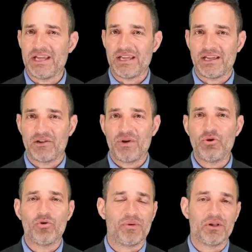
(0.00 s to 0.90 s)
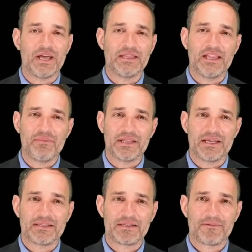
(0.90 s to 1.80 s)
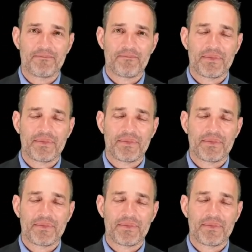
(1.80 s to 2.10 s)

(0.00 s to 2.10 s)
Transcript: free, renewable, and limitless.